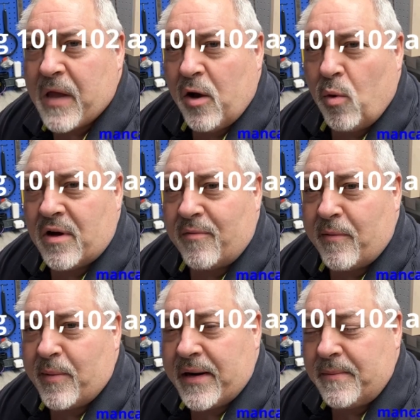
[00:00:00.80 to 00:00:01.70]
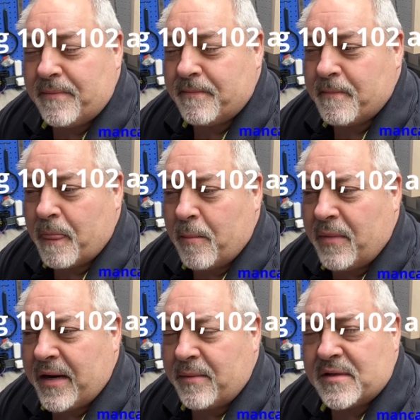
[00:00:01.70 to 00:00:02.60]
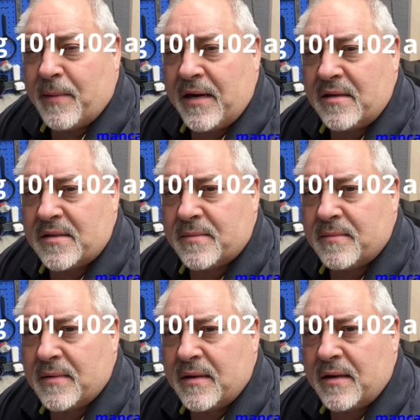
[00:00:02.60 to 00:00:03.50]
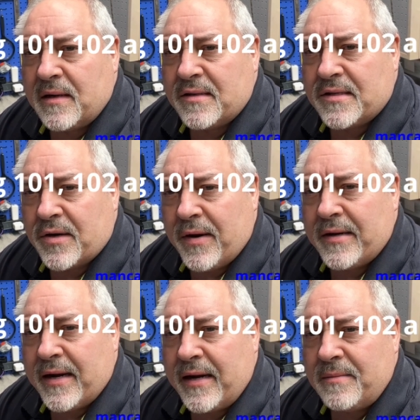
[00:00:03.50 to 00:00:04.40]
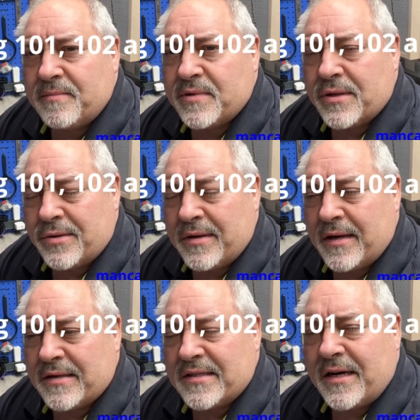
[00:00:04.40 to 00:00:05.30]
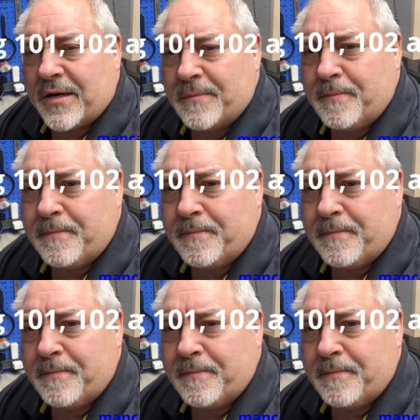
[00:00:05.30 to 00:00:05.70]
Welcome everybody. My name is Myles and it's a great day to learn how to solder.